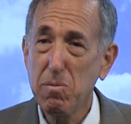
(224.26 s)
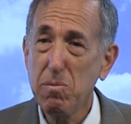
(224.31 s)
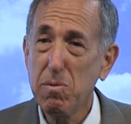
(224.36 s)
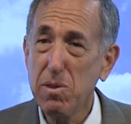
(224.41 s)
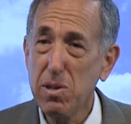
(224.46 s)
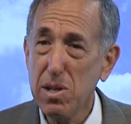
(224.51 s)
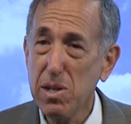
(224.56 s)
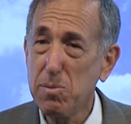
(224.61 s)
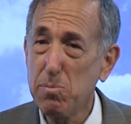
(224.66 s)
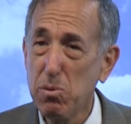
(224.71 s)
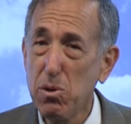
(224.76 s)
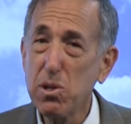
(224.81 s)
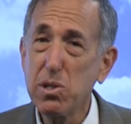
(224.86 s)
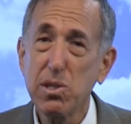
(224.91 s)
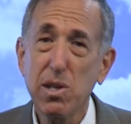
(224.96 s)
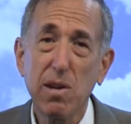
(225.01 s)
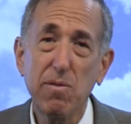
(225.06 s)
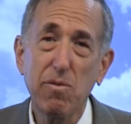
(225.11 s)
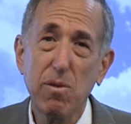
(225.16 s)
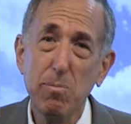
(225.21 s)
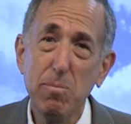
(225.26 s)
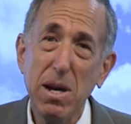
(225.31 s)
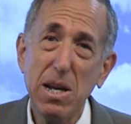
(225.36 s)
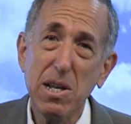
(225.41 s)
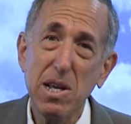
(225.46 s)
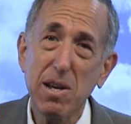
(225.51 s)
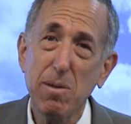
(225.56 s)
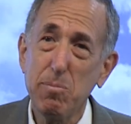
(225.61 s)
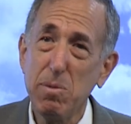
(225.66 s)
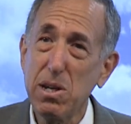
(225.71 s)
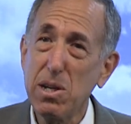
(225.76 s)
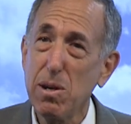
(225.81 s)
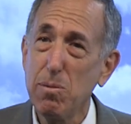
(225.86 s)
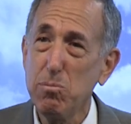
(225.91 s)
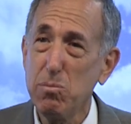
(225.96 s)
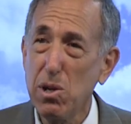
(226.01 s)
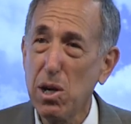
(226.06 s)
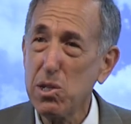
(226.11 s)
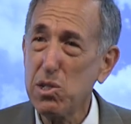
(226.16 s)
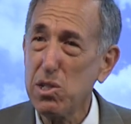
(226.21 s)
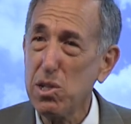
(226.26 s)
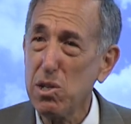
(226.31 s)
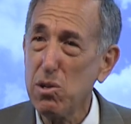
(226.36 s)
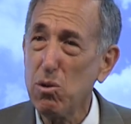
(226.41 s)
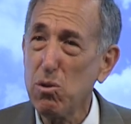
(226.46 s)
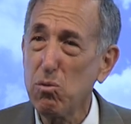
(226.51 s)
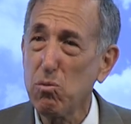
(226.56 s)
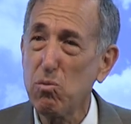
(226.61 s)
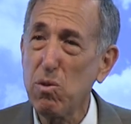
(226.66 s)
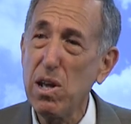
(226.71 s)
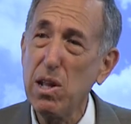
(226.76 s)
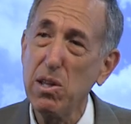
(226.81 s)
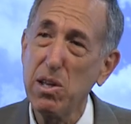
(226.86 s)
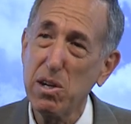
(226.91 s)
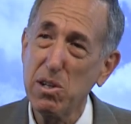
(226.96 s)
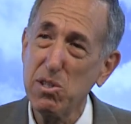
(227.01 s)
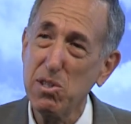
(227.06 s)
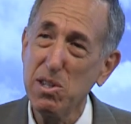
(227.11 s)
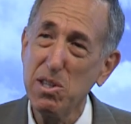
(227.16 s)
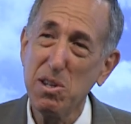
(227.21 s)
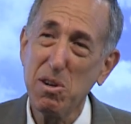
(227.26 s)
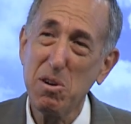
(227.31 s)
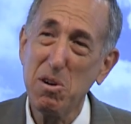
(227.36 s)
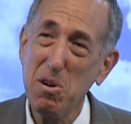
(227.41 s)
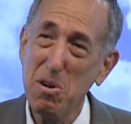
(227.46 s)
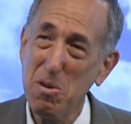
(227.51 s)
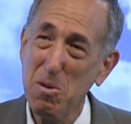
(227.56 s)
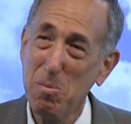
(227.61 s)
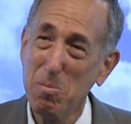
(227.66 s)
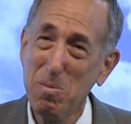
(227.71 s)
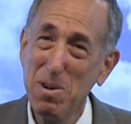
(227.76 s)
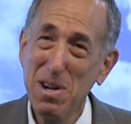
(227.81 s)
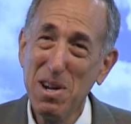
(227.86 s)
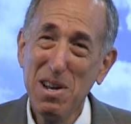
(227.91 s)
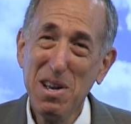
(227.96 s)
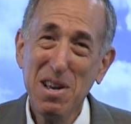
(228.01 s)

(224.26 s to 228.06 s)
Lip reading: these books that for many have become dusty old relics in their home,